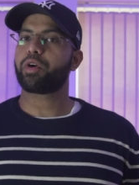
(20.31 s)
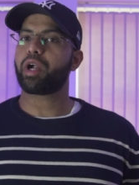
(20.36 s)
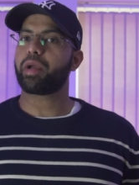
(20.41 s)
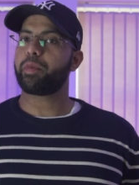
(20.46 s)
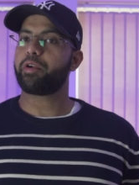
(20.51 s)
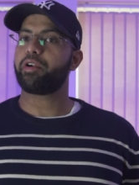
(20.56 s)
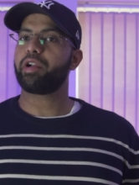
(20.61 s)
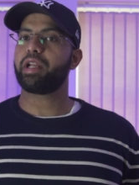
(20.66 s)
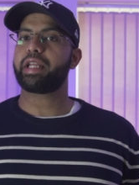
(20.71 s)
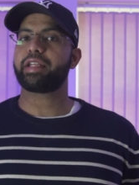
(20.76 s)

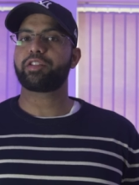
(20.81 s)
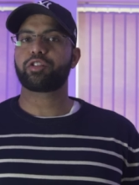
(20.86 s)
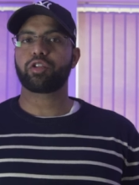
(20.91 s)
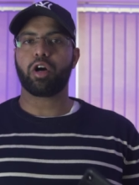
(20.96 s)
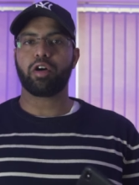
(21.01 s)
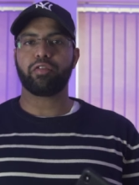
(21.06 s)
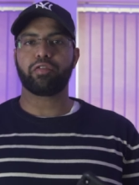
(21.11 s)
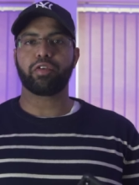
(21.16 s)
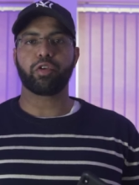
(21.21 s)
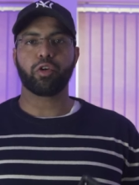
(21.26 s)
primarily to
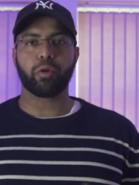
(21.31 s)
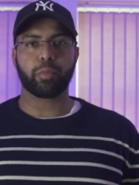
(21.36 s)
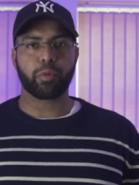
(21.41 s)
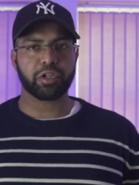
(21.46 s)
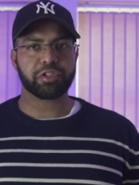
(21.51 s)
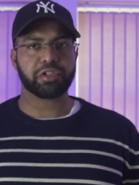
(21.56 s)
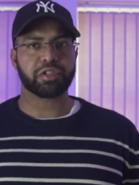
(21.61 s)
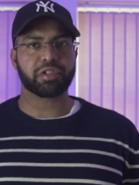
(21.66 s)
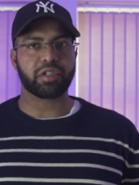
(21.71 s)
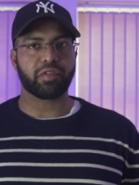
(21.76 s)
offer your
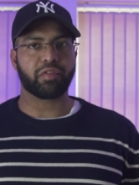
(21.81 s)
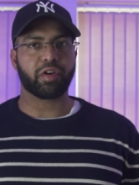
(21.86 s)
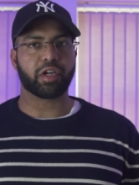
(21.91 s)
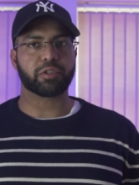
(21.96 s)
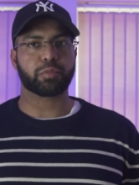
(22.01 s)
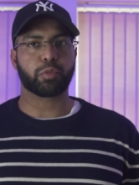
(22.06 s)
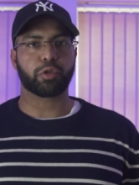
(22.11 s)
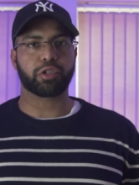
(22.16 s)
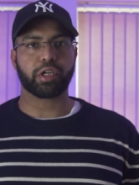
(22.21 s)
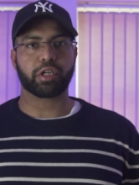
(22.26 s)
precious
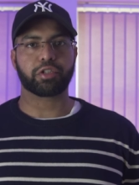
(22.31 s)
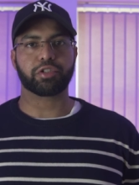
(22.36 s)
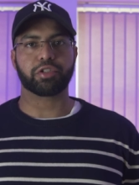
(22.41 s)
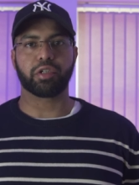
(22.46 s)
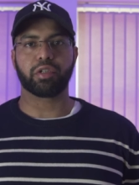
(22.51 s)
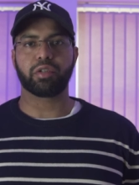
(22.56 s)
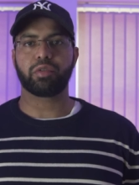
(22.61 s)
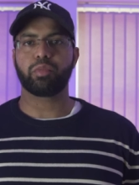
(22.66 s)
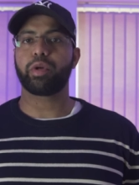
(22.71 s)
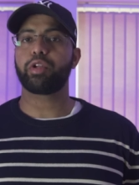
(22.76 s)
device
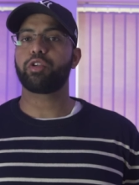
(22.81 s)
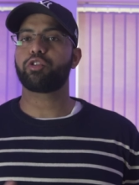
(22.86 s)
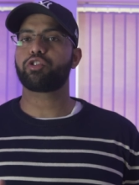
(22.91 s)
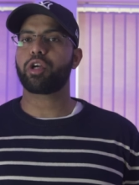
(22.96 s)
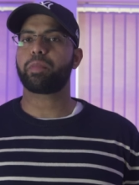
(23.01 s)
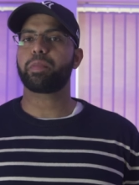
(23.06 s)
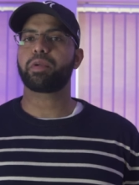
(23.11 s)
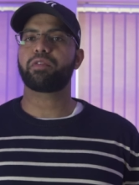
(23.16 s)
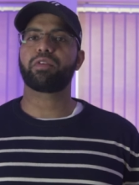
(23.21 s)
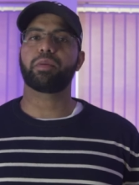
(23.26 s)
protection when you
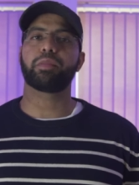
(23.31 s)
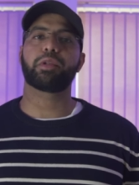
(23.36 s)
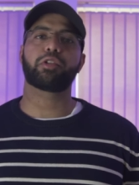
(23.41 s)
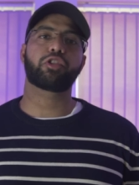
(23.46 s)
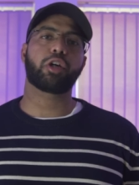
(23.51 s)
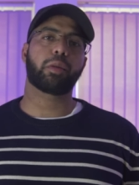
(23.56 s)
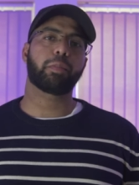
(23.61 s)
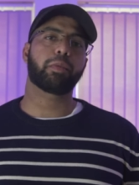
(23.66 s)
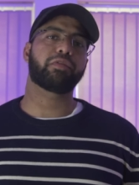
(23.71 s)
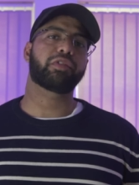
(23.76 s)
drop it from the
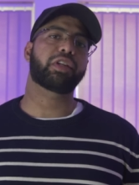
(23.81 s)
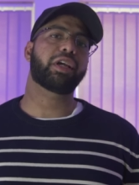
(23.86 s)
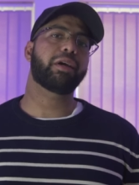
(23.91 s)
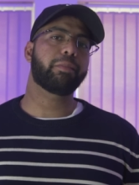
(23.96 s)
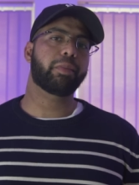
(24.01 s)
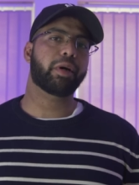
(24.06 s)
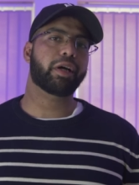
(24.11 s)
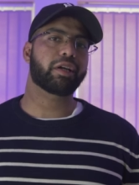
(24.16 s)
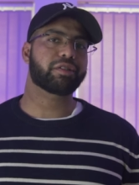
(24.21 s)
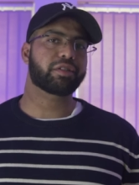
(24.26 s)
top of the
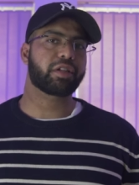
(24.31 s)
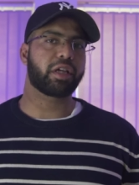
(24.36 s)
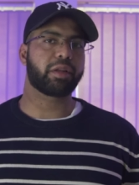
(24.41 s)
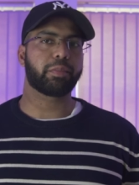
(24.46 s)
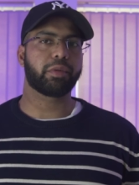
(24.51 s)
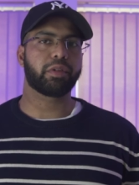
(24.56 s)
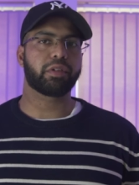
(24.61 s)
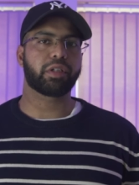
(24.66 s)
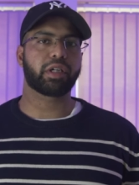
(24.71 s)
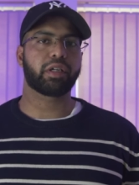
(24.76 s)
Empire
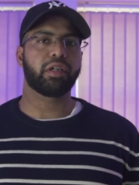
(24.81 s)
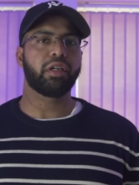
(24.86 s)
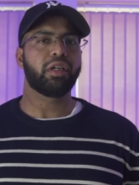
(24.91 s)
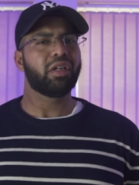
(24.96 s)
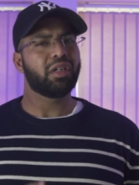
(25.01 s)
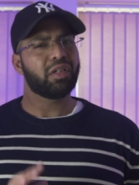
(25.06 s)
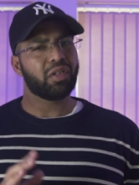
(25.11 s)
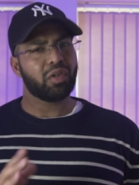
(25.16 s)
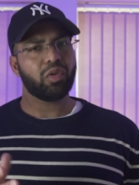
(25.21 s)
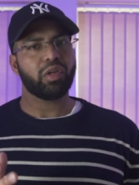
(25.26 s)
State Building
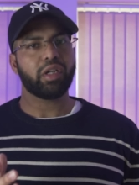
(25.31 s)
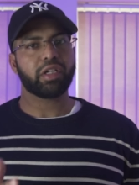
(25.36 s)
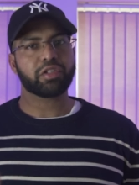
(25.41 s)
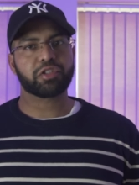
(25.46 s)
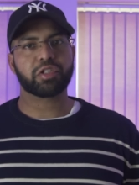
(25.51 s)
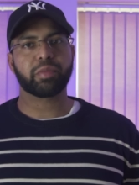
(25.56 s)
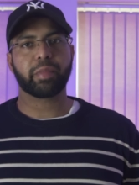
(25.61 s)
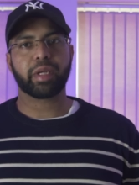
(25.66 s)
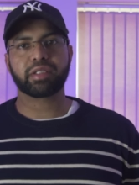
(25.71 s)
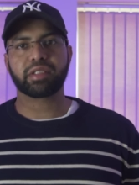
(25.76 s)
or,
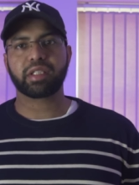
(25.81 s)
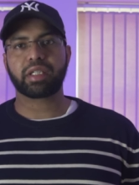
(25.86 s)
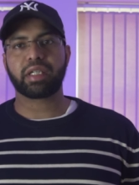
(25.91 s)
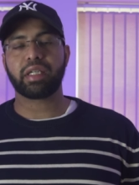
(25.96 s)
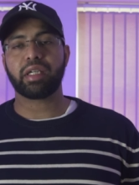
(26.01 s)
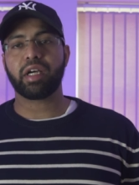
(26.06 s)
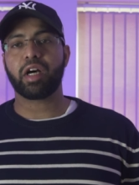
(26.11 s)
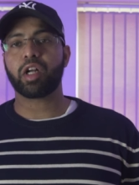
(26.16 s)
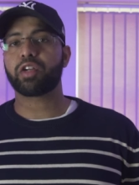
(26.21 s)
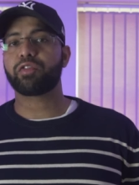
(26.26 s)
less
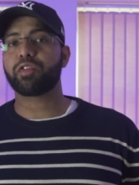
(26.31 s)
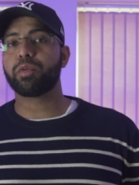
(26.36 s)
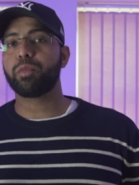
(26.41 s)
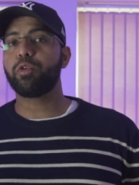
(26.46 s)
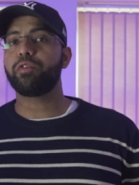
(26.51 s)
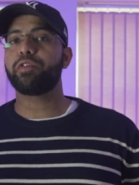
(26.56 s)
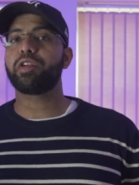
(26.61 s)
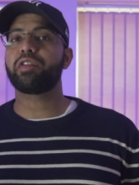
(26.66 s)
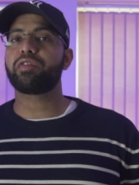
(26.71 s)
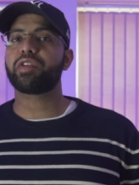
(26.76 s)
dramatically, out of a
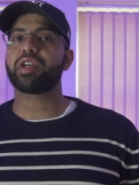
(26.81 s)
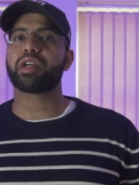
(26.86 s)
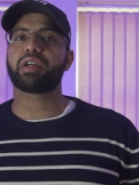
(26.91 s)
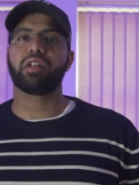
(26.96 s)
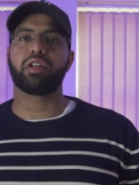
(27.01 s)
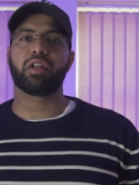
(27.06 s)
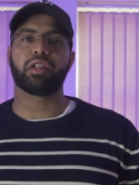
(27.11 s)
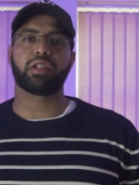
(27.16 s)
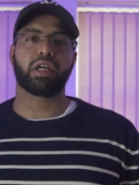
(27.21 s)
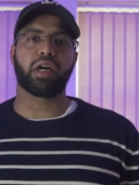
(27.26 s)
moving
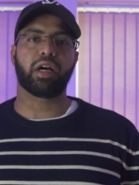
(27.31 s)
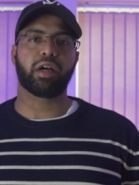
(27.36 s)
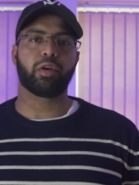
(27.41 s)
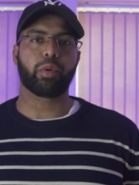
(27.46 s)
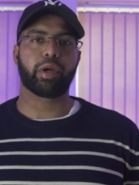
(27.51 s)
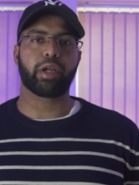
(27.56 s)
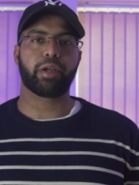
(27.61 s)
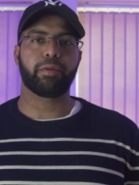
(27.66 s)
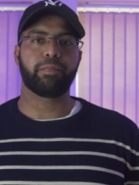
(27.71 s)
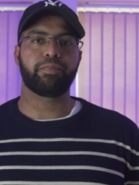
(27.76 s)
vehicle on the
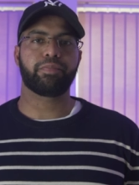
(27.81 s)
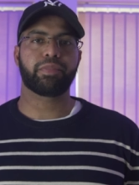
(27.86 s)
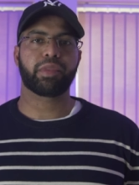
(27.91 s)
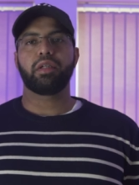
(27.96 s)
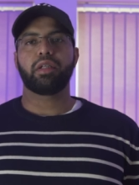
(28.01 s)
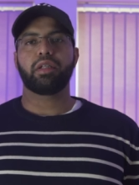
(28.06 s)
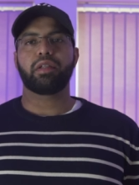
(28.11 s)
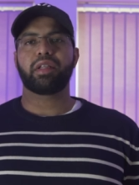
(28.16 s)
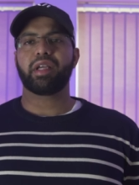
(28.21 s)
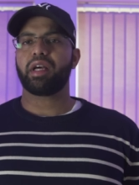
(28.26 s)
highway.
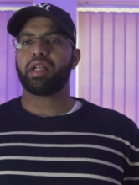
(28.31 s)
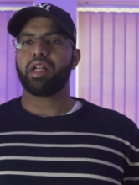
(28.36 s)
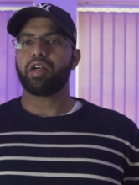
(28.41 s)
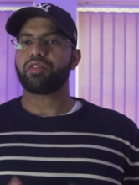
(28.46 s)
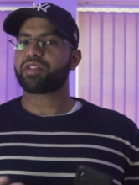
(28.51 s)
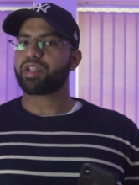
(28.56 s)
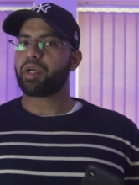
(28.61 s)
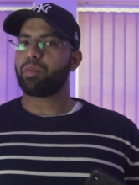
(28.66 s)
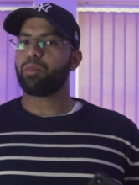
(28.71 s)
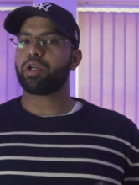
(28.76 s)
They are now
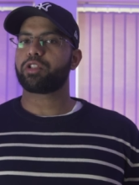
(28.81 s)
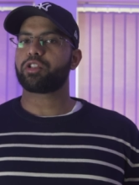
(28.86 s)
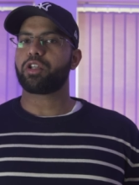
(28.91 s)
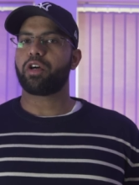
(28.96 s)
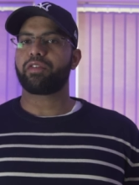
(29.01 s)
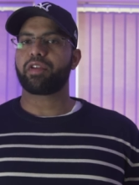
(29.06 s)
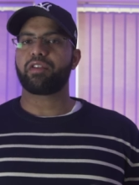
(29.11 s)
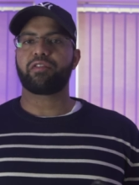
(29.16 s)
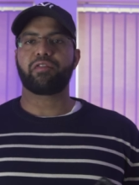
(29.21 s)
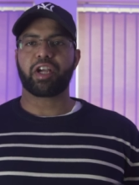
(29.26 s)
somewhat
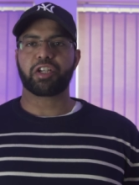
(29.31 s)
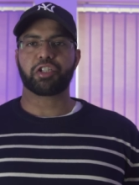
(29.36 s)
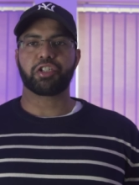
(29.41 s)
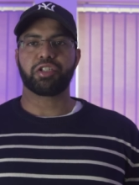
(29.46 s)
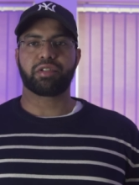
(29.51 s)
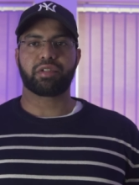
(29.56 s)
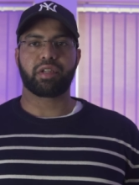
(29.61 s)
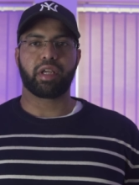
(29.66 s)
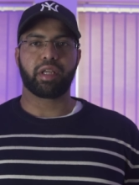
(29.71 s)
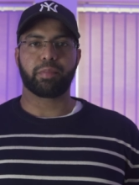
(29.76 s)
of a
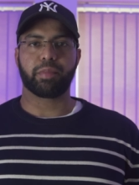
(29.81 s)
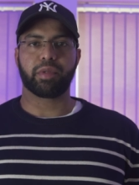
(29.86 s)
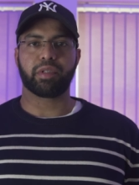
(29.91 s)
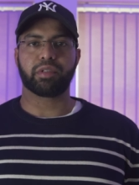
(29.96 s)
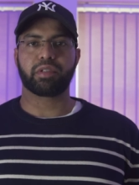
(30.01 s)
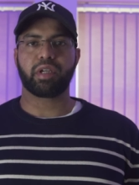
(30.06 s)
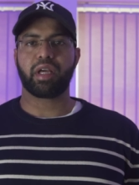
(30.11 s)
fashion statement,